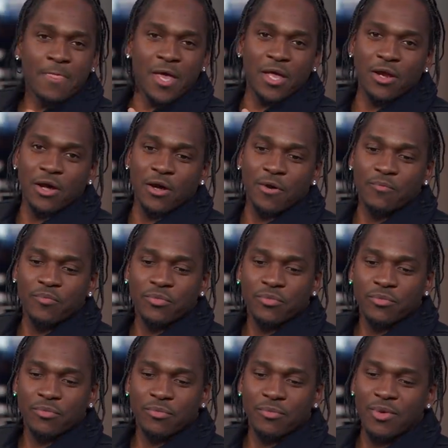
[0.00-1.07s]
And um,
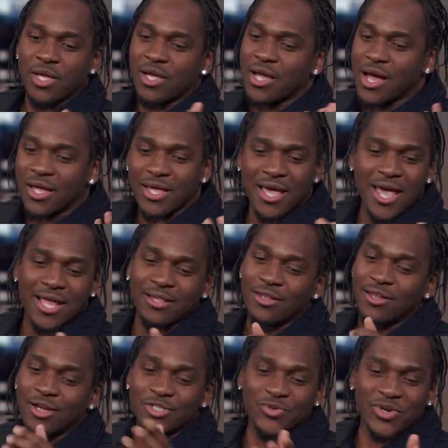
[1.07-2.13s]
me and Kanye had the
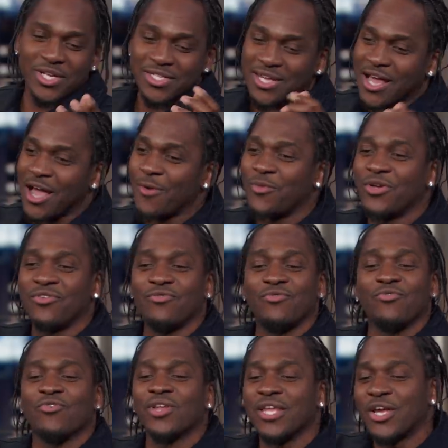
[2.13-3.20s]
luxury of time. We
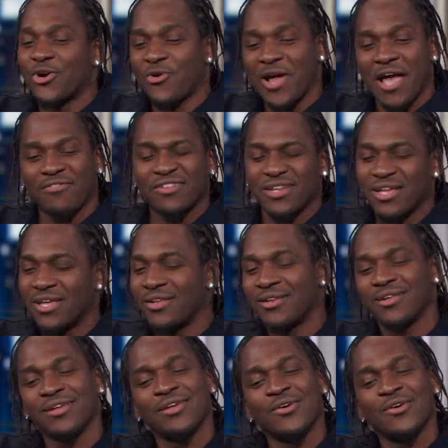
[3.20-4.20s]
really crafted it.